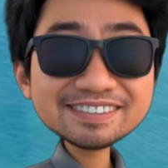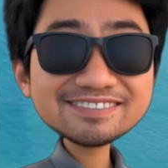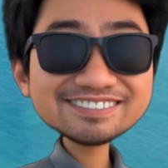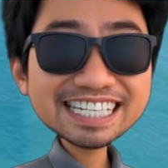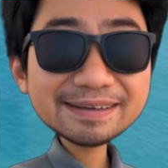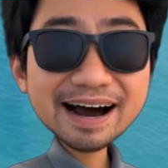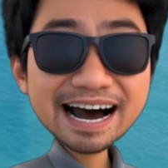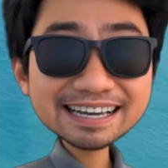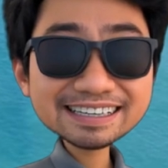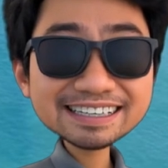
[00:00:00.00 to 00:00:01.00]
of
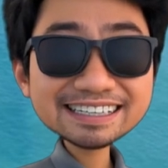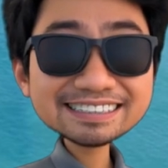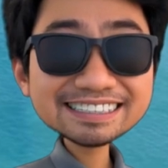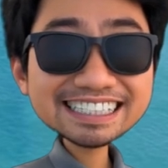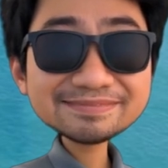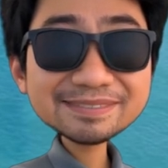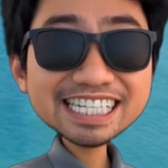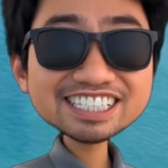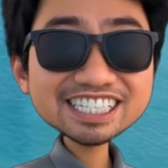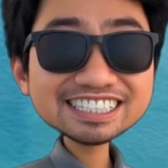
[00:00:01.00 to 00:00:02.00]
Sabang, this
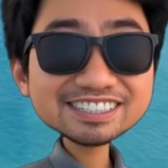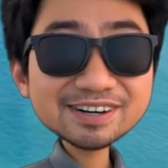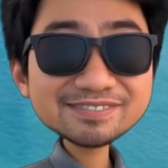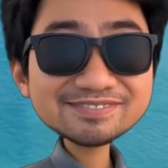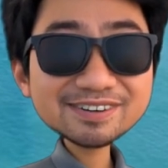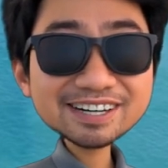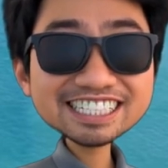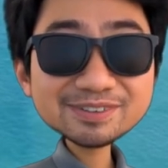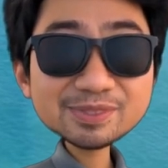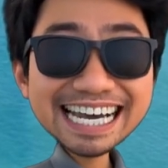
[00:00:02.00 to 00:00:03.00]
beach is known for
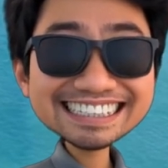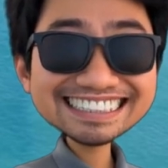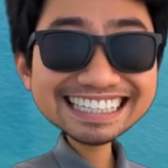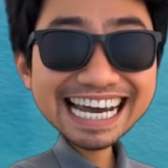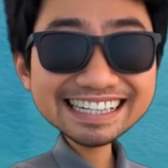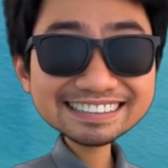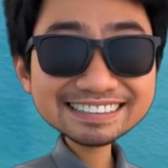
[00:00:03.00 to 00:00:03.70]
its white sand